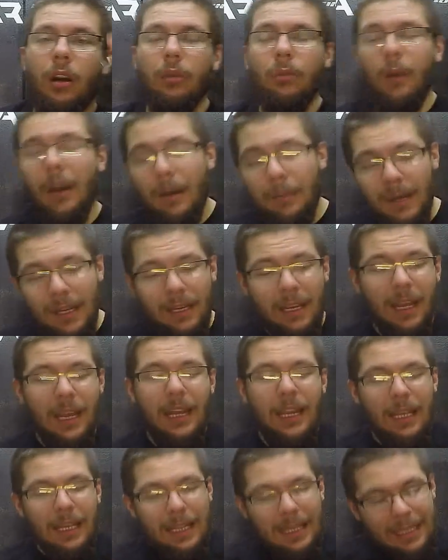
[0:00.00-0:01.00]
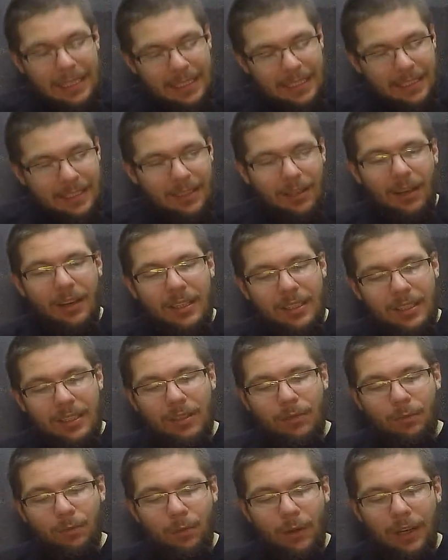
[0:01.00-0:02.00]
mean, it does
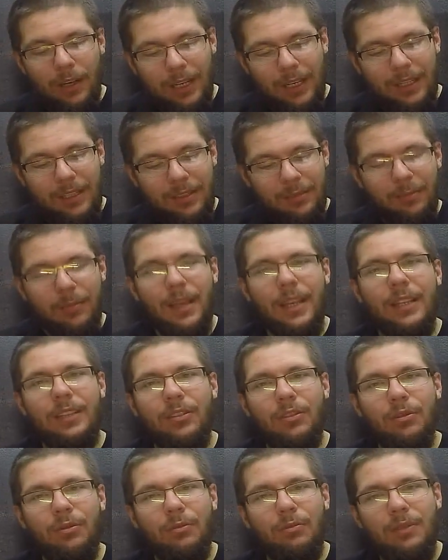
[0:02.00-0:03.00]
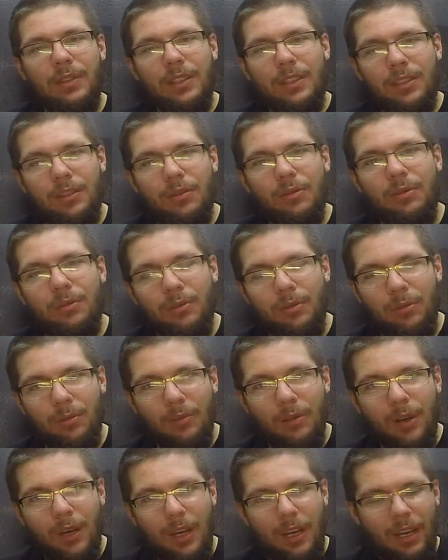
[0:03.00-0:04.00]
what it's meant to be do.
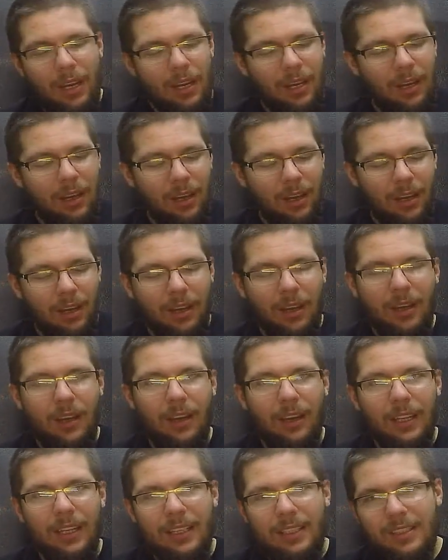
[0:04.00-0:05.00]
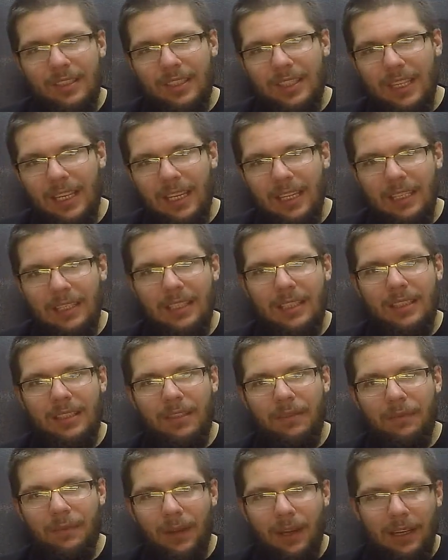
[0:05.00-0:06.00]
It changes the
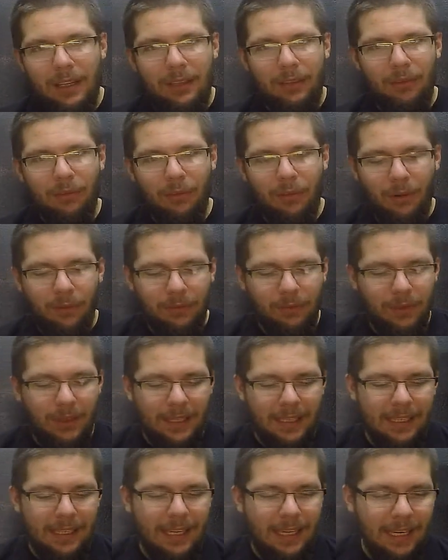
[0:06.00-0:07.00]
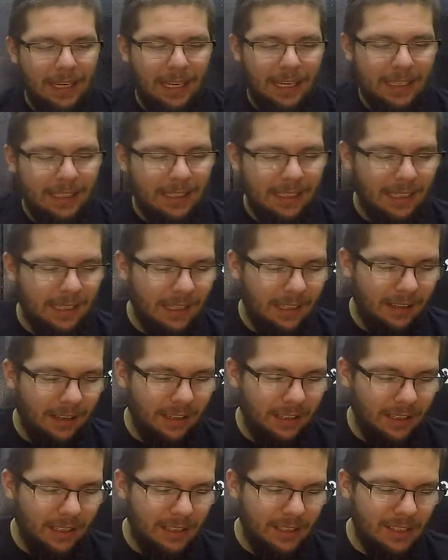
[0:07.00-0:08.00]
value of the gain. I
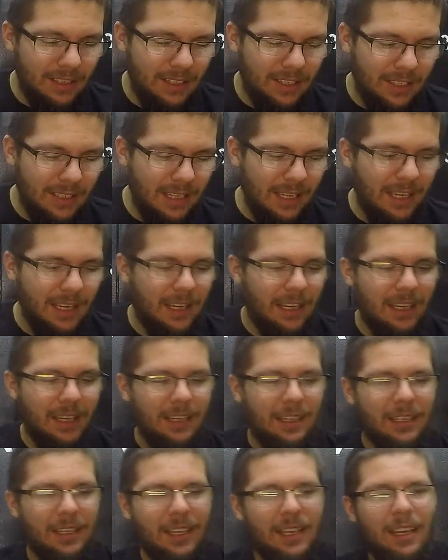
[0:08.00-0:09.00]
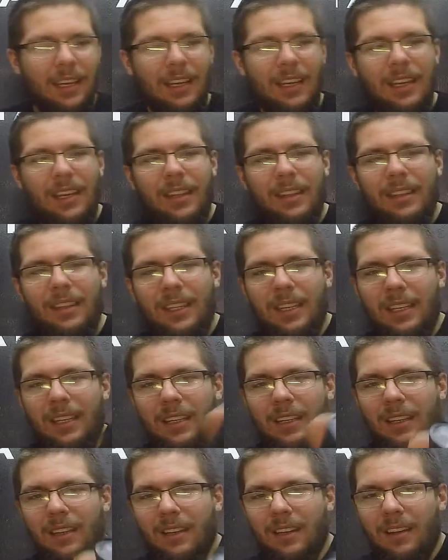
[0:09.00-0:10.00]
understand the
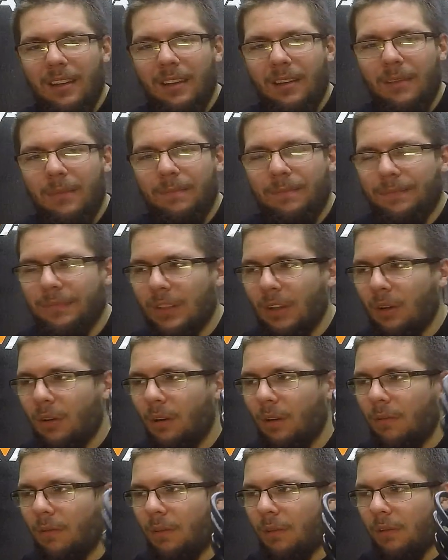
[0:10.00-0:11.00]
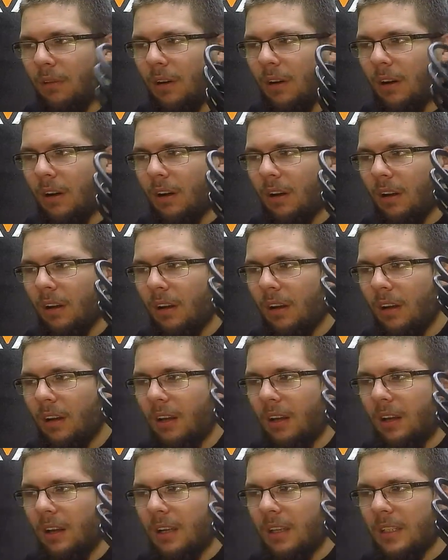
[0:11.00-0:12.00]
overall
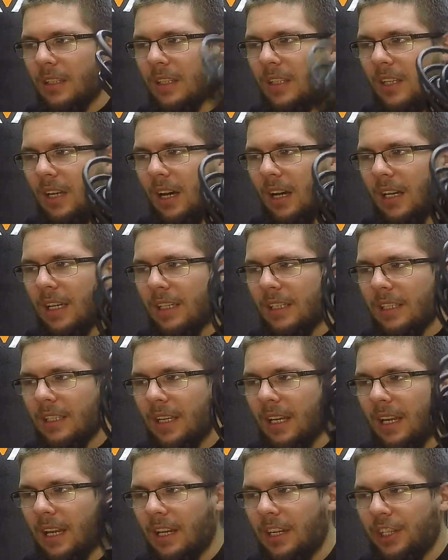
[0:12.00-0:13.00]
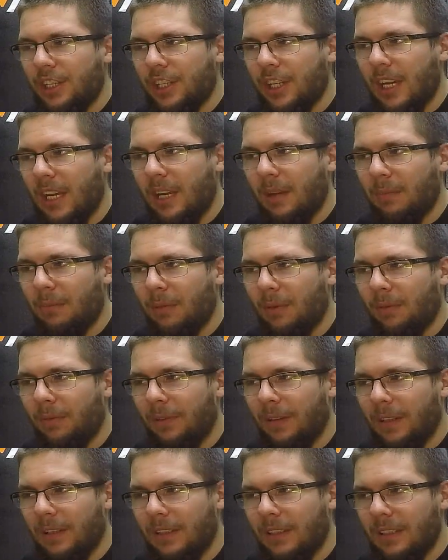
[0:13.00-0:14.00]
size and shape of
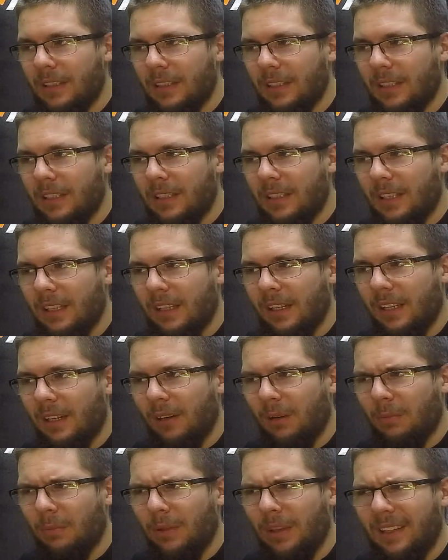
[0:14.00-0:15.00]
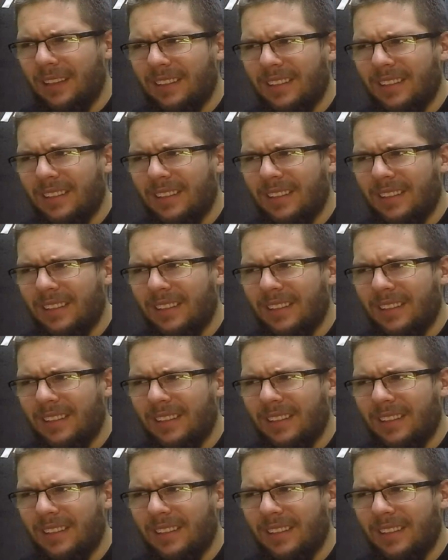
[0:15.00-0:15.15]
it is a little bit